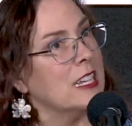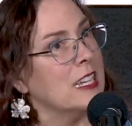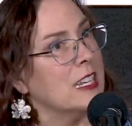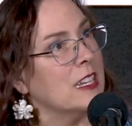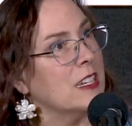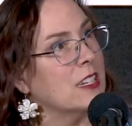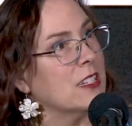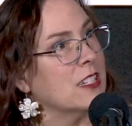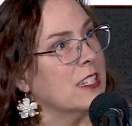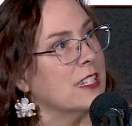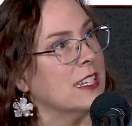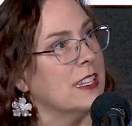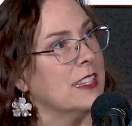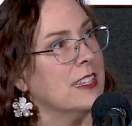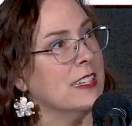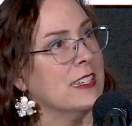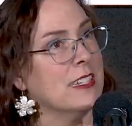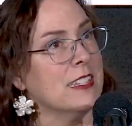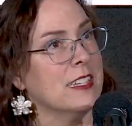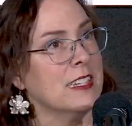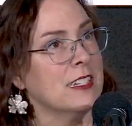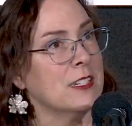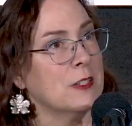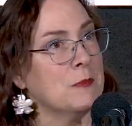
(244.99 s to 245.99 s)
see these
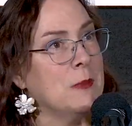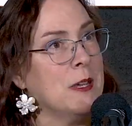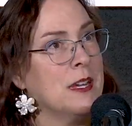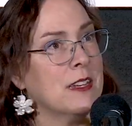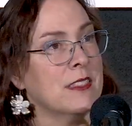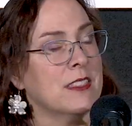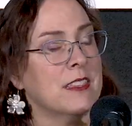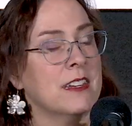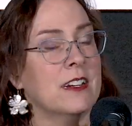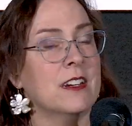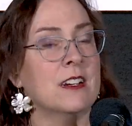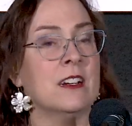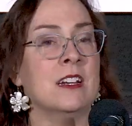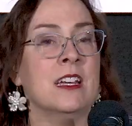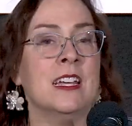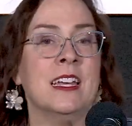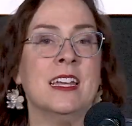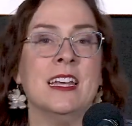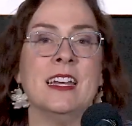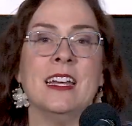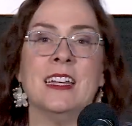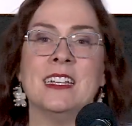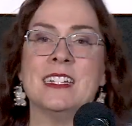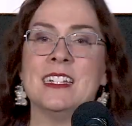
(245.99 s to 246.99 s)
things back there?
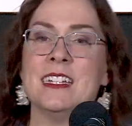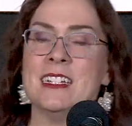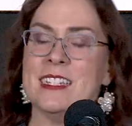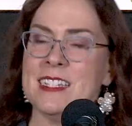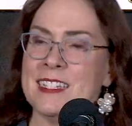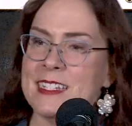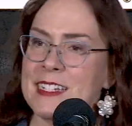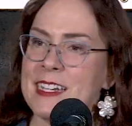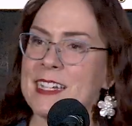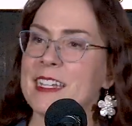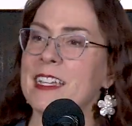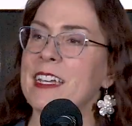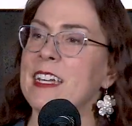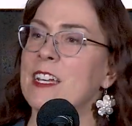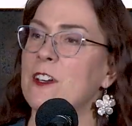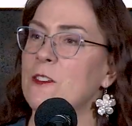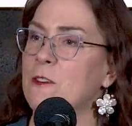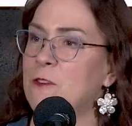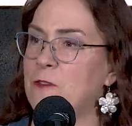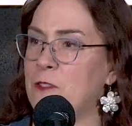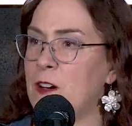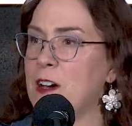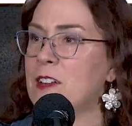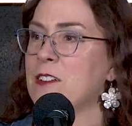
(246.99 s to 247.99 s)
Sticking a
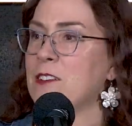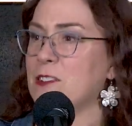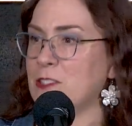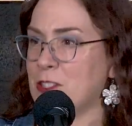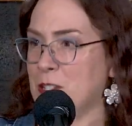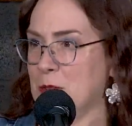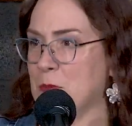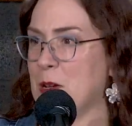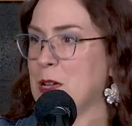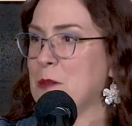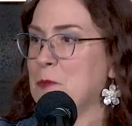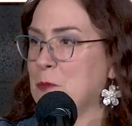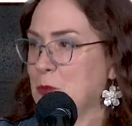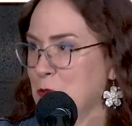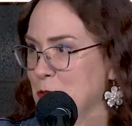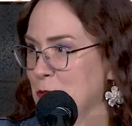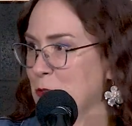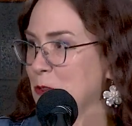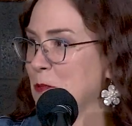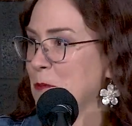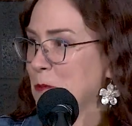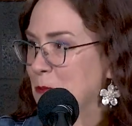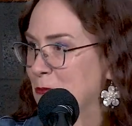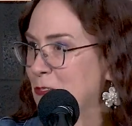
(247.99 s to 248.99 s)
funnel to my
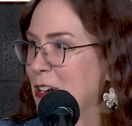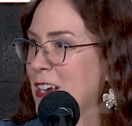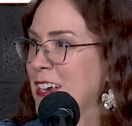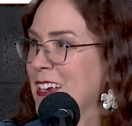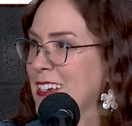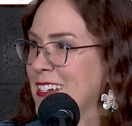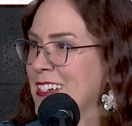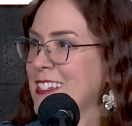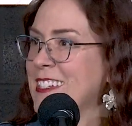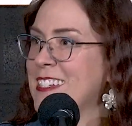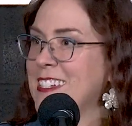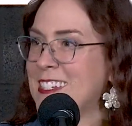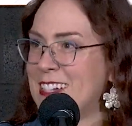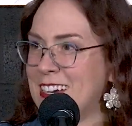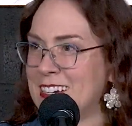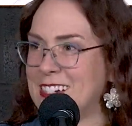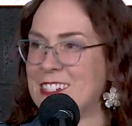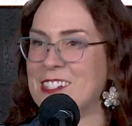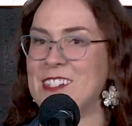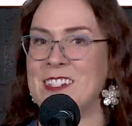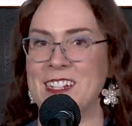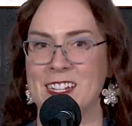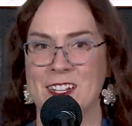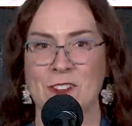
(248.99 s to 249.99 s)
boob, right, and
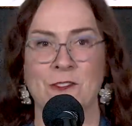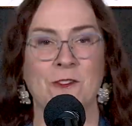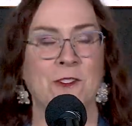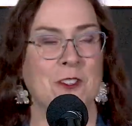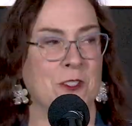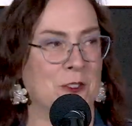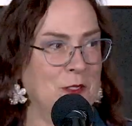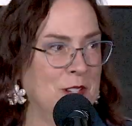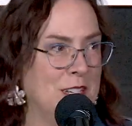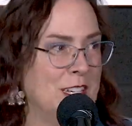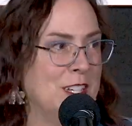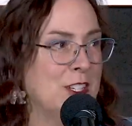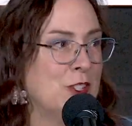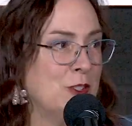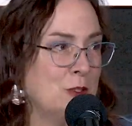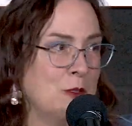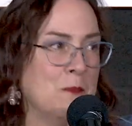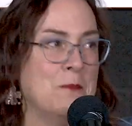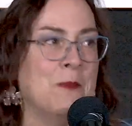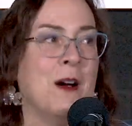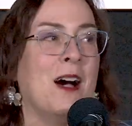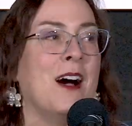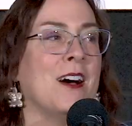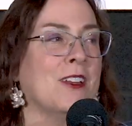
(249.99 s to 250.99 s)
suctioning fluid into a
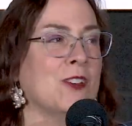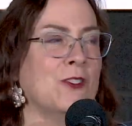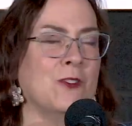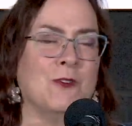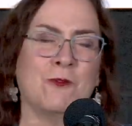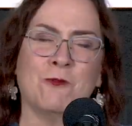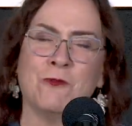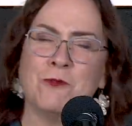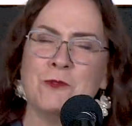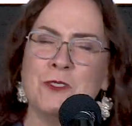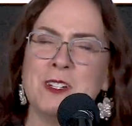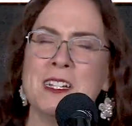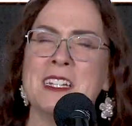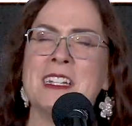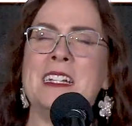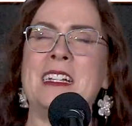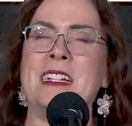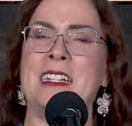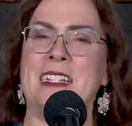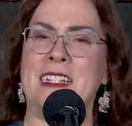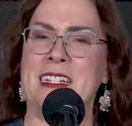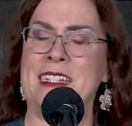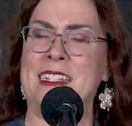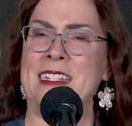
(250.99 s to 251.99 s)
bottle
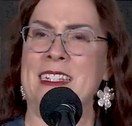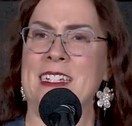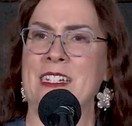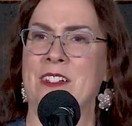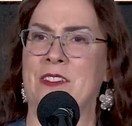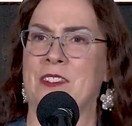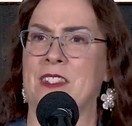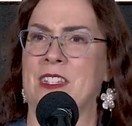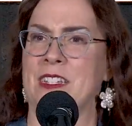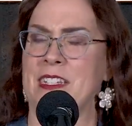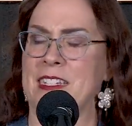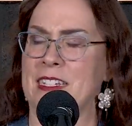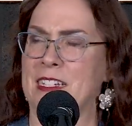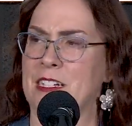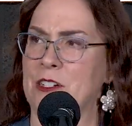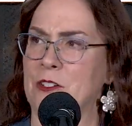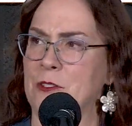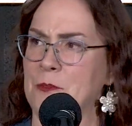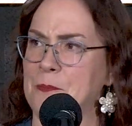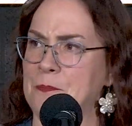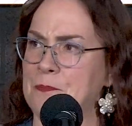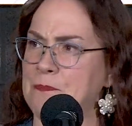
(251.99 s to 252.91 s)
really sealed the deal.